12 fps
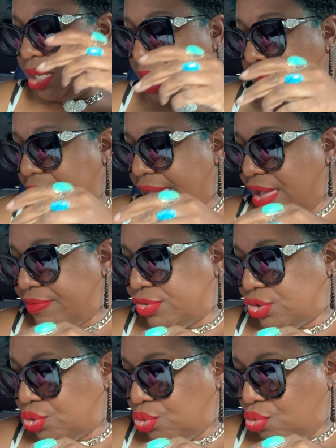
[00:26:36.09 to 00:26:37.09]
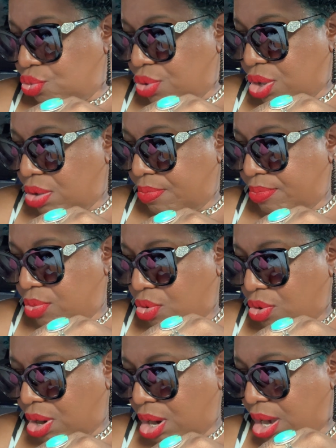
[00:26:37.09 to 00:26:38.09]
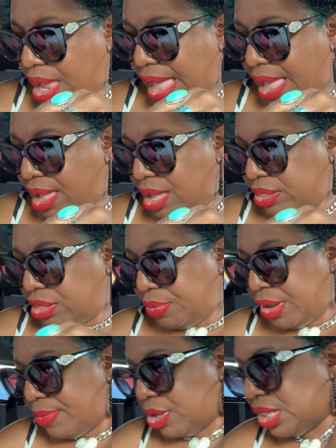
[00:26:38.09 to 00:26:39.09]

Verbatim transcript: And I have two more, three more